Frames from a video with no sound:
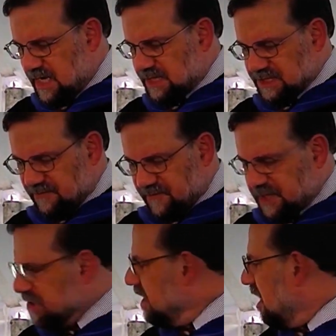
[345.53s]
is the
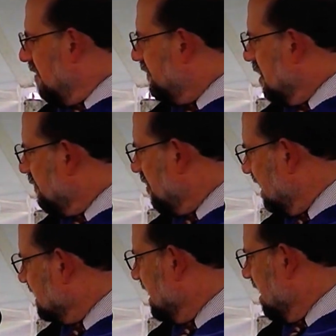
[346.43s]
vision of your
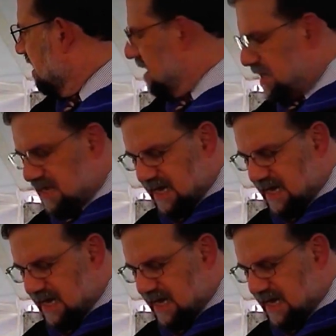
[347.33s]
president,